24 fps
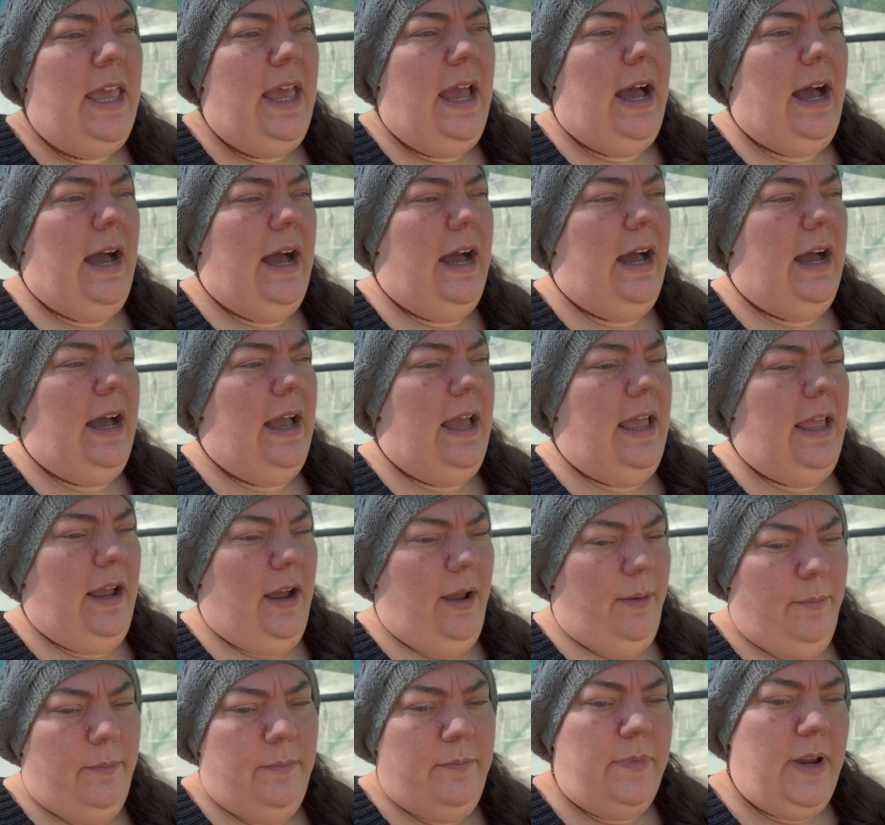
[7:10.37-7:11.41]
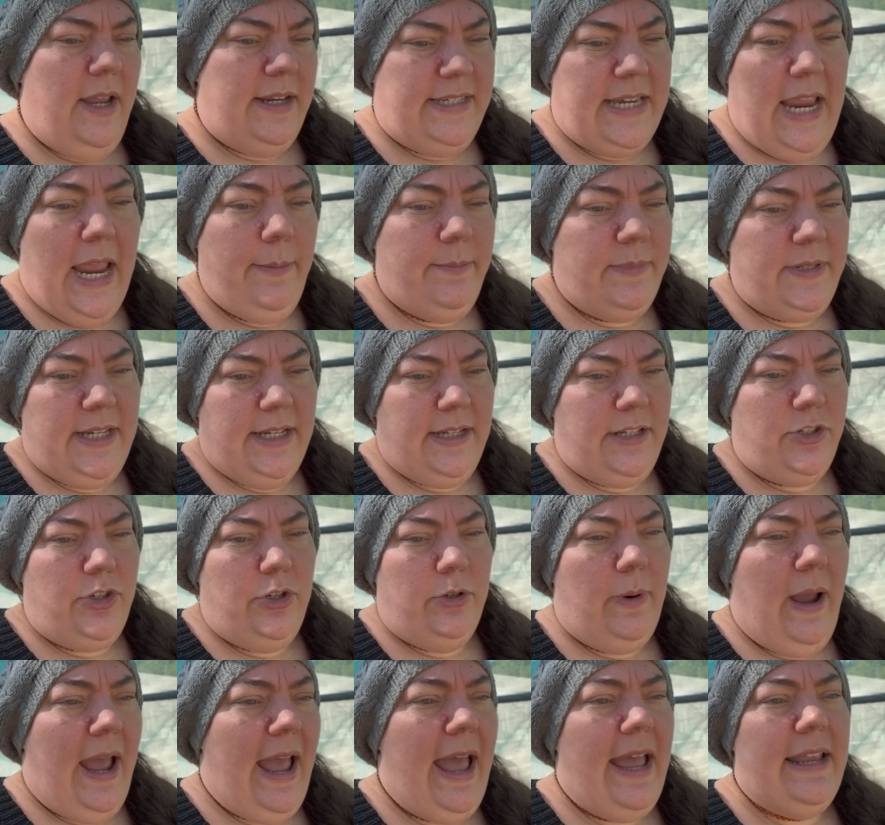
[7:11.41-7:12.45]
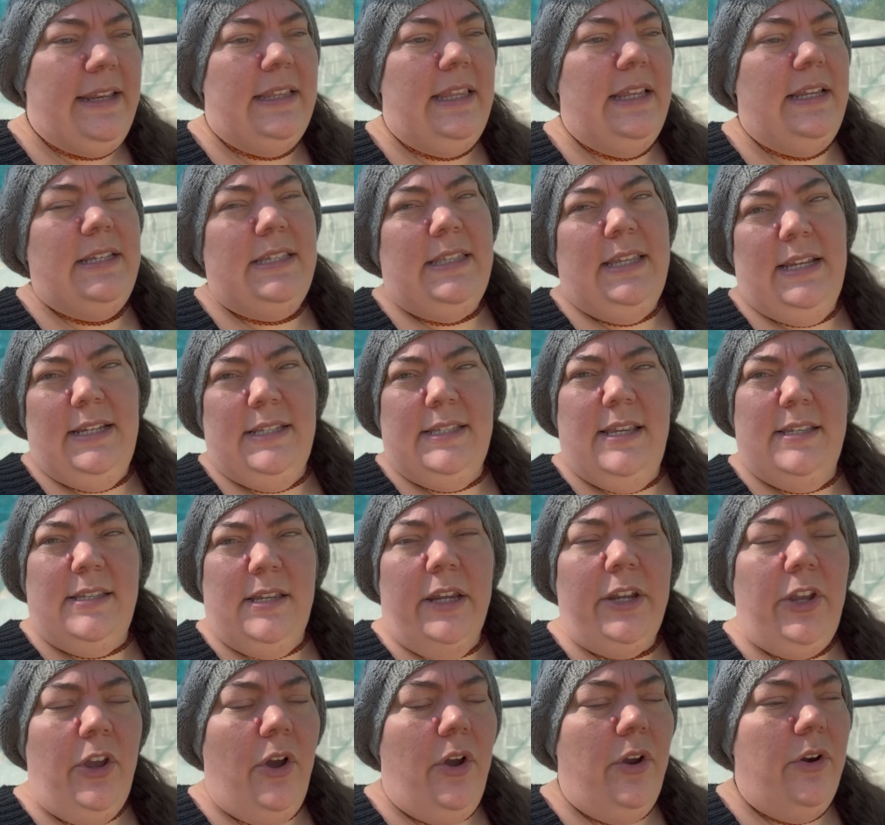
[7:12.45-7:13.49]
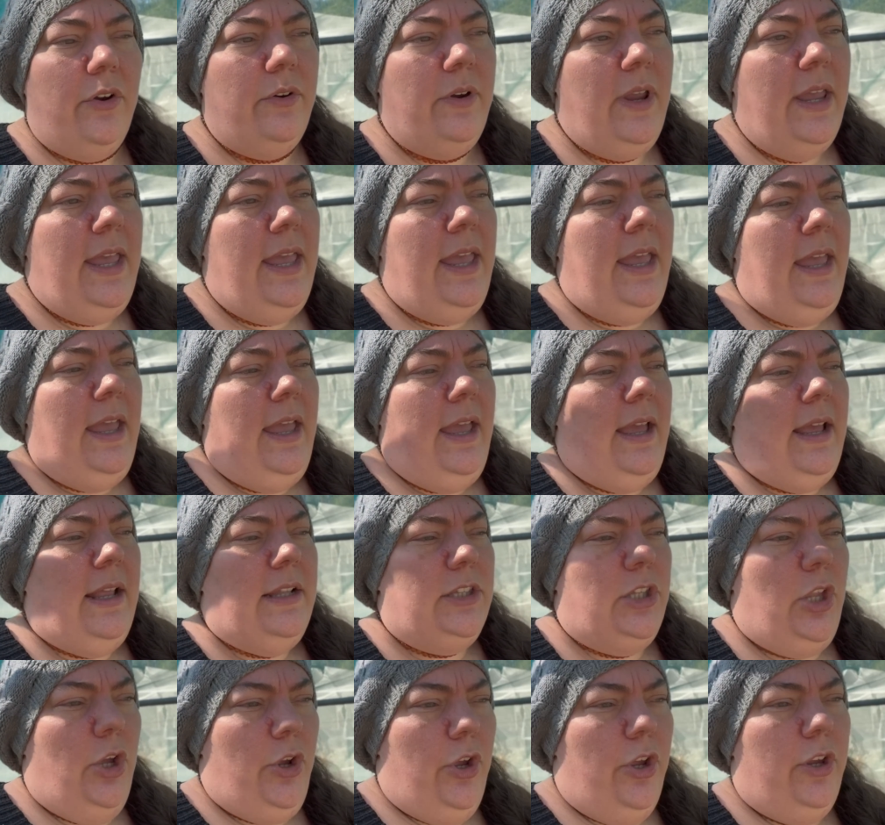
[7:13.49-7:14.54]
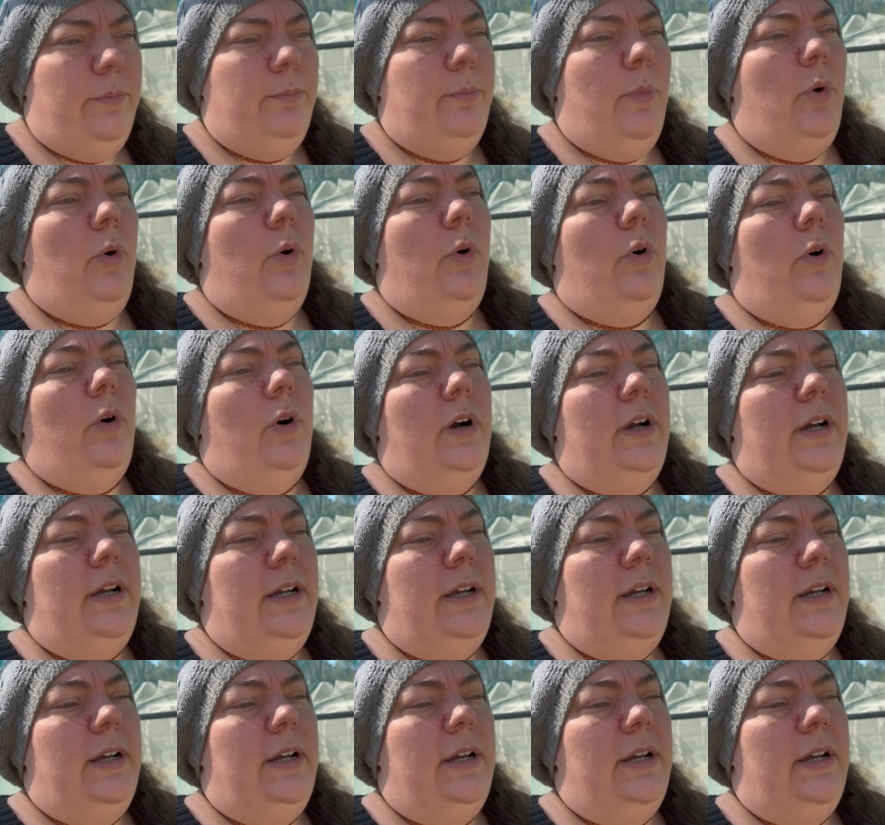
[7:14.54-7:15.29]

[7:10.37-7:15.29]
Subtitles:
I'm attempting to add these things as I go, learn more